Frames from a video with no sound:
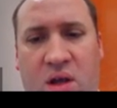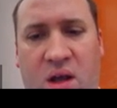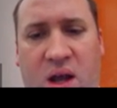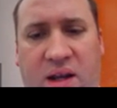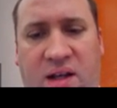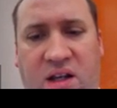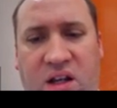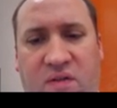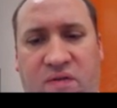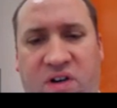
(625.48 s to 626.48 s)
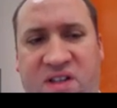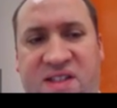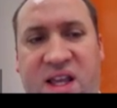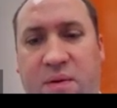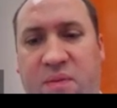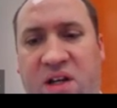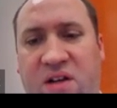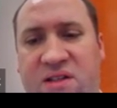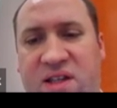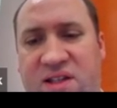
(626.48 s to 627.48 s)
I need to convert
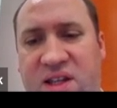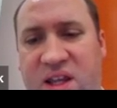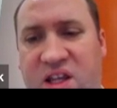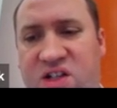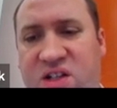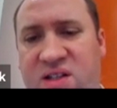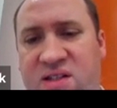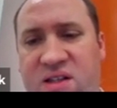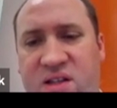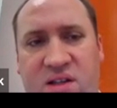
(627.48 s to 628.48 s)
centimeters into inches.